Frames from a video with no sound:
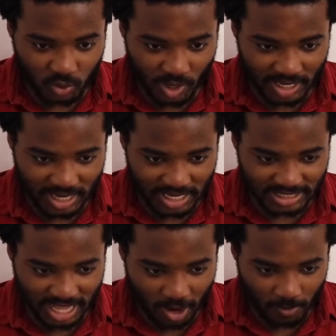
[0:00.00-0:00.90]
where he
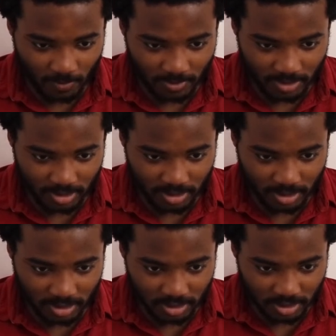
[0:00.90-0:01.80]
is now.
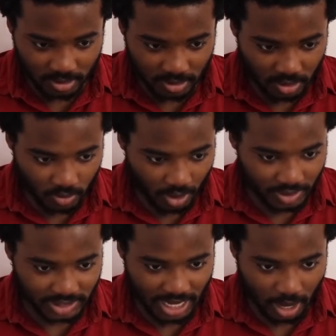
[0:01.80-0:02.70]
Where
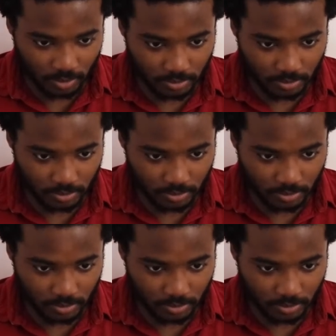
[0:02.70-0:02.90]
is he now?